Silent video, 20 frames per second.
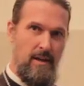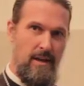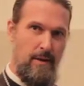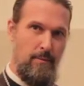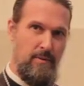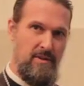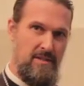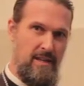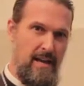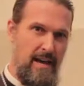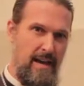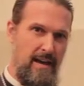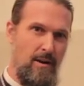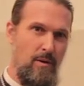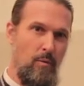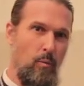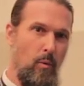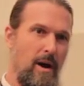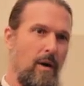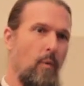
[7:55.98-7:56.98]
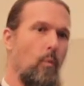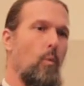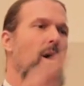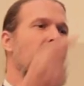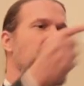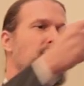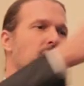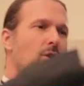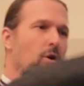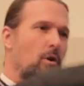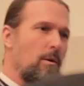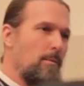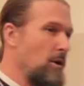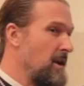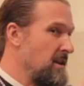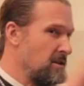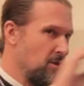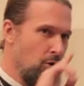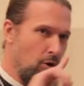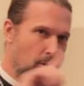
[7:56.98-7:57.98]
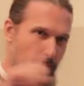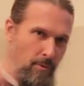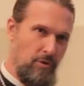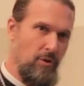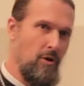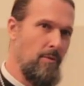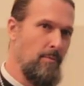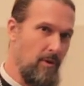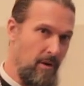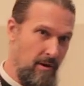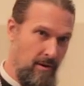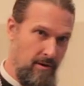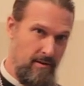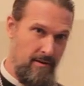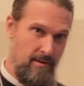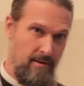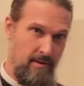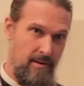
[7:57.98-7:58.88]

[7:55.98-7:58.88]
it was that what was normal is normal no more.